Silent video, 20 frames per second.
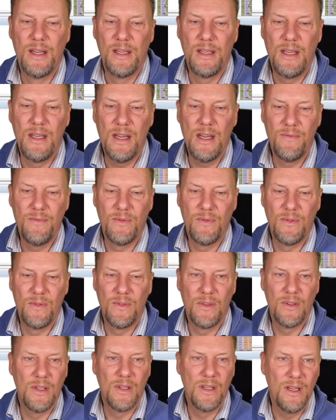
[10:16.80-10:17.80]
Yeah,
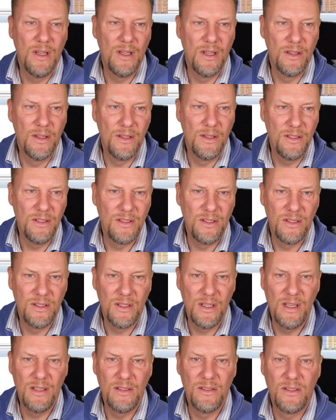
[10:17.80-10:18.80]

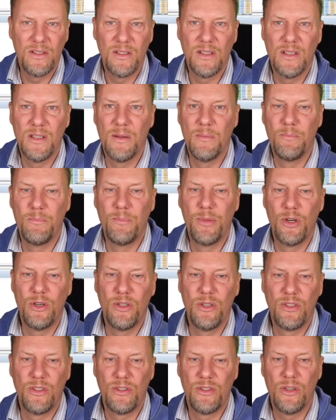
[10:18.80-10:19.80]
this is
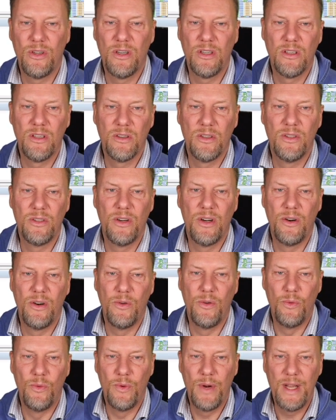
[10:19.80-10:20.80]
Berserker
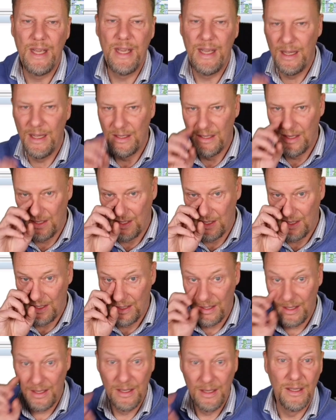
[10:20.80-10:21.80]

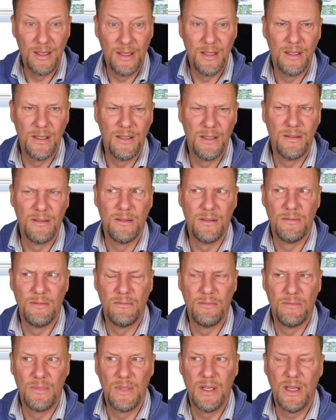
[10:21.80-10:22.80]
Raids.
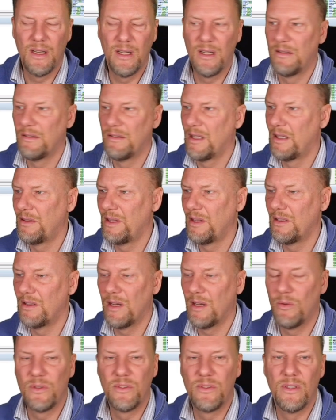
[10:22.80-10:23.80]
Yeah, I think
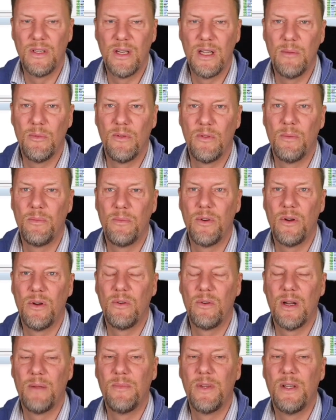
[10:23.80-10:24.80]
that was the name of the
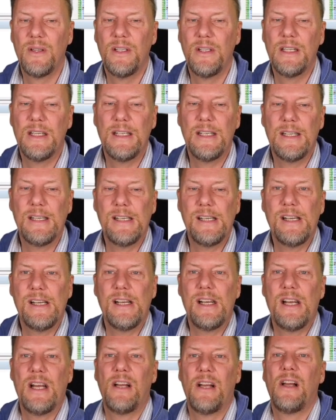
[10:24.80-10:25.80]
program.
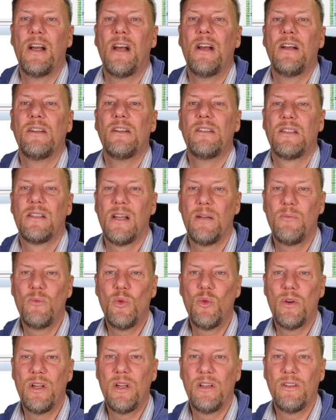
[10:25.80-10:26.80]
Some
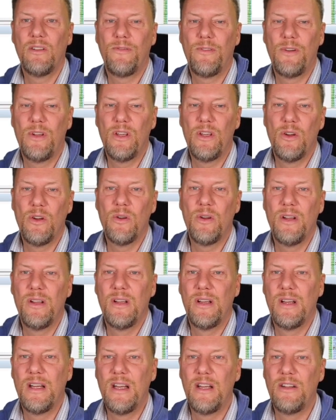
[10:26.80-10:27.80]
warnings for you.
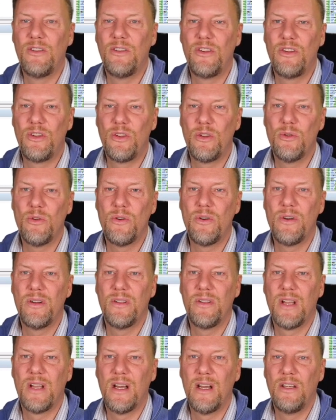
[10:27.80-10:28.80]
Ensure
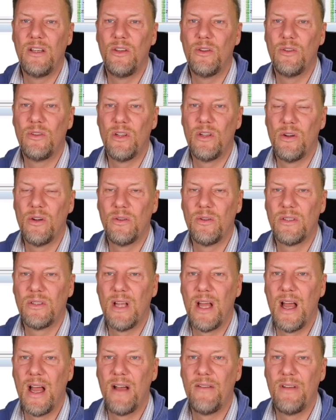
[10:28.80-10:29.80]
that you don't
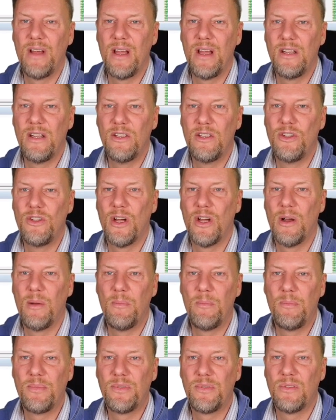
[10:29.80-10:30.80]
have any
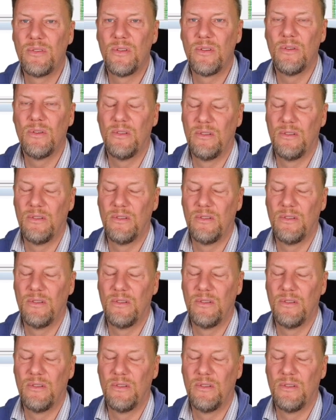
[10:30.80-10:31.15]
jumps,